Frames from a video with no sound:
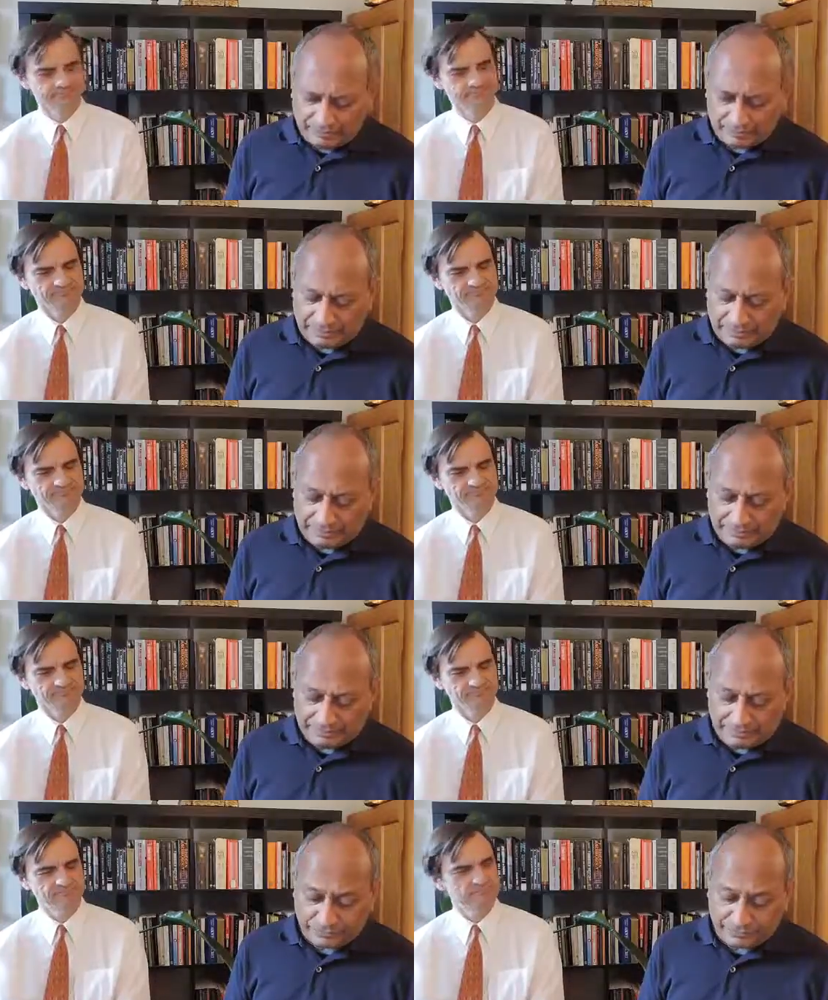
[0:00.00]
Speaker 1: Uh,
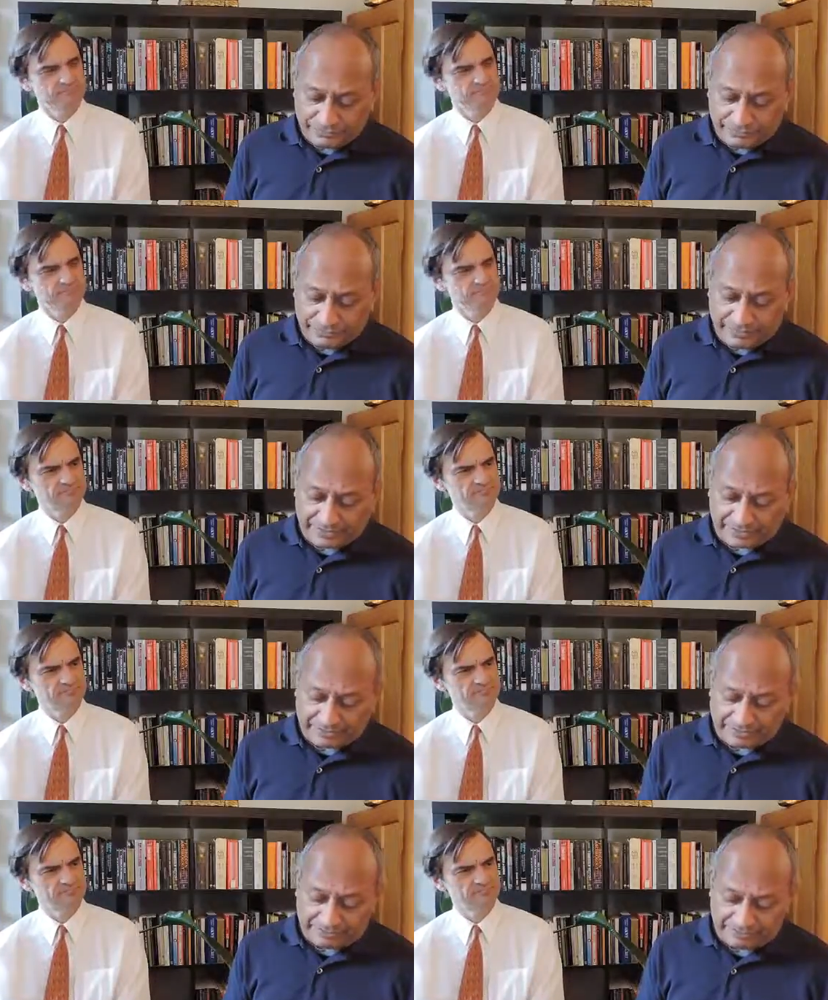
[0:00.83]
it's an unfortunate
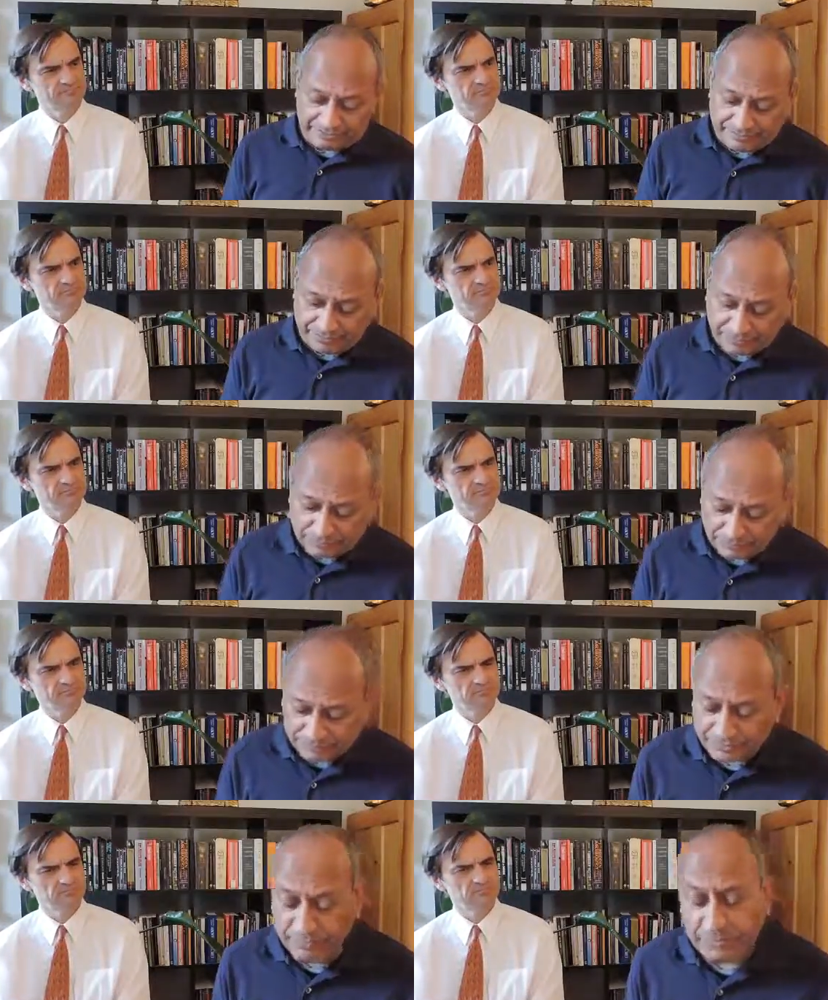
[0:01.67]
fact, but
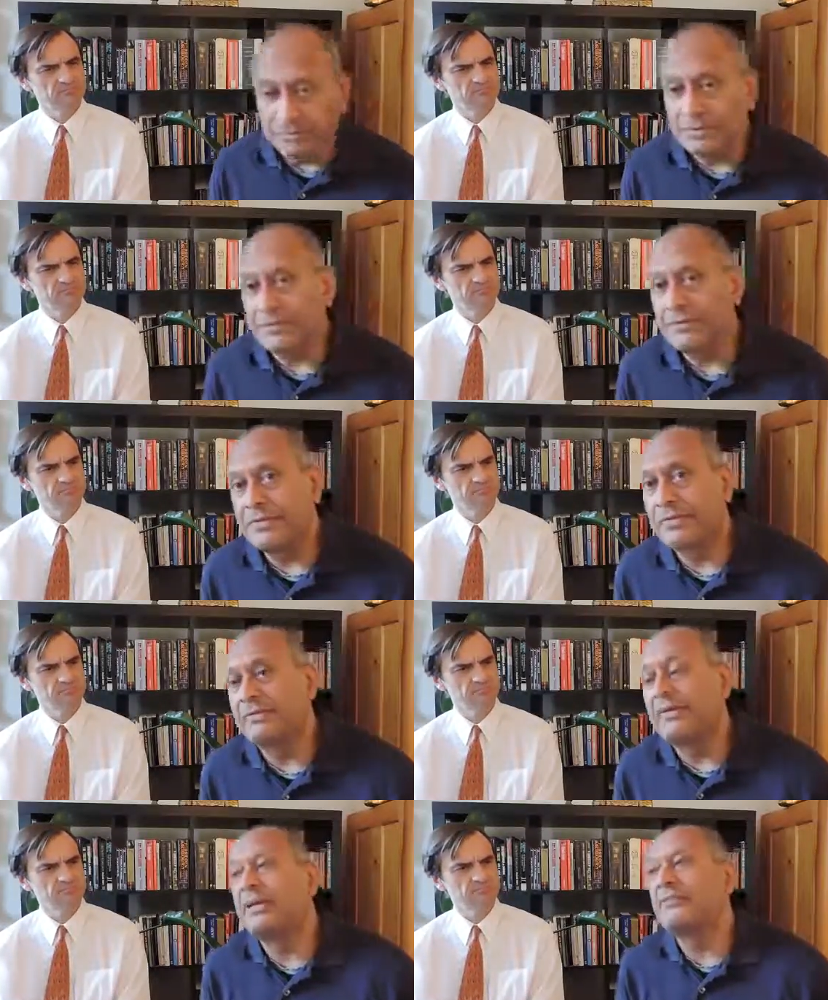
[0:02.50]
European peoples
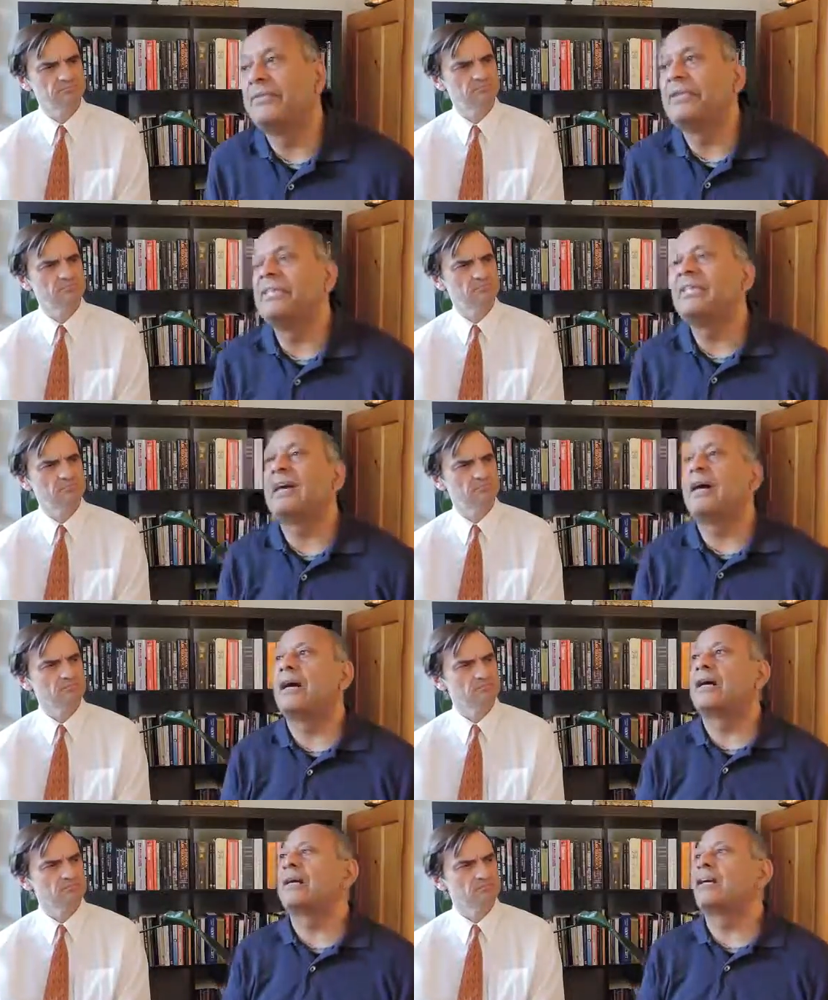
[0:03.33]
to survive
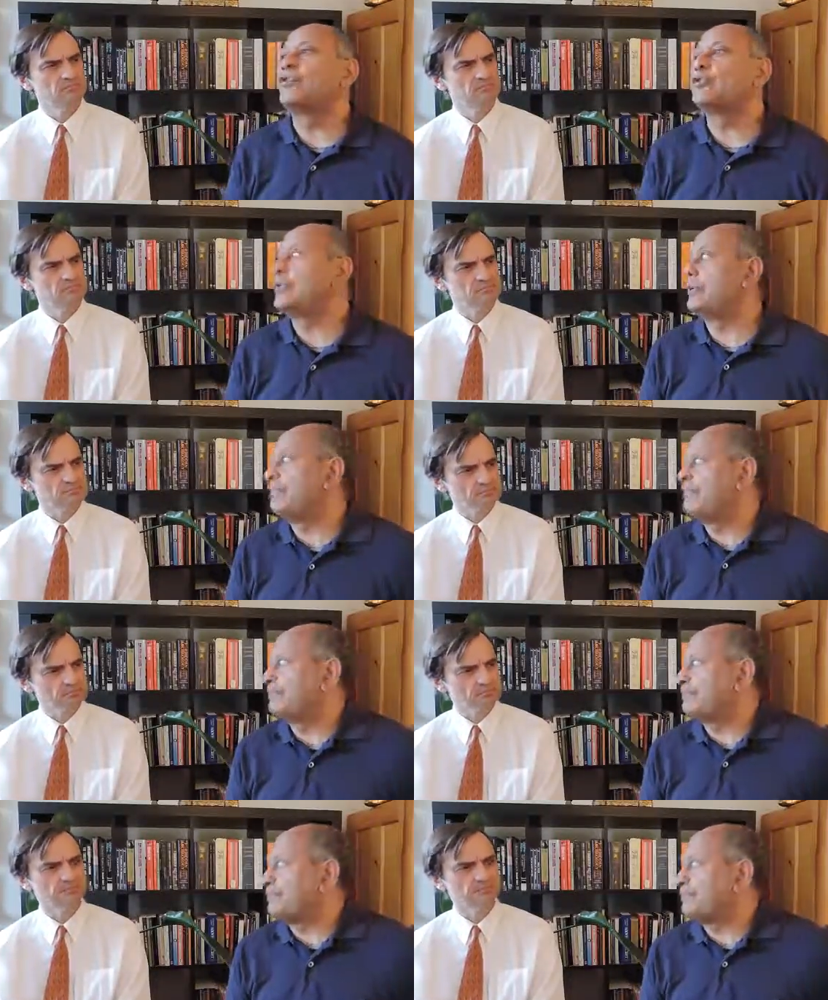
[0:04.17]
need a country.